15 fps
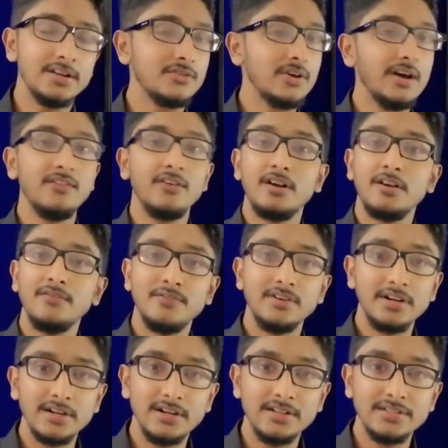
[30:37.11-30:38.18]
you have a lot of
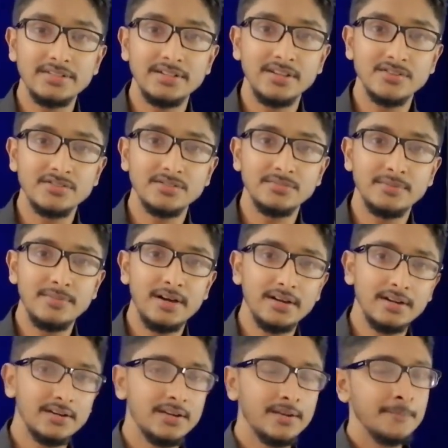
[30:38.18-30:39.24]
workers in your
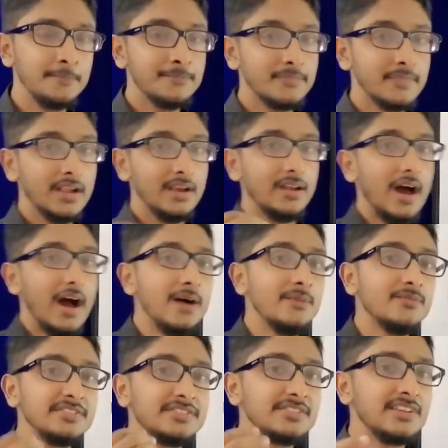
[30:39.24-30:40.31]
supermarket,
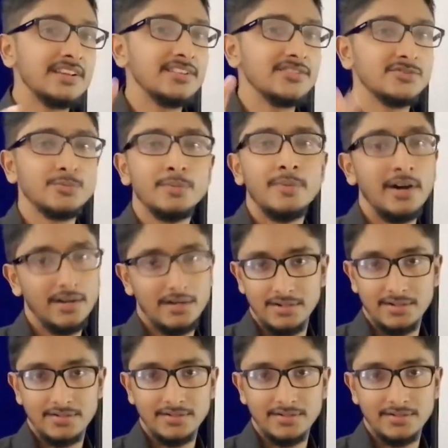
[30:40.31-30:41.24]
I'm visiting the supermarket,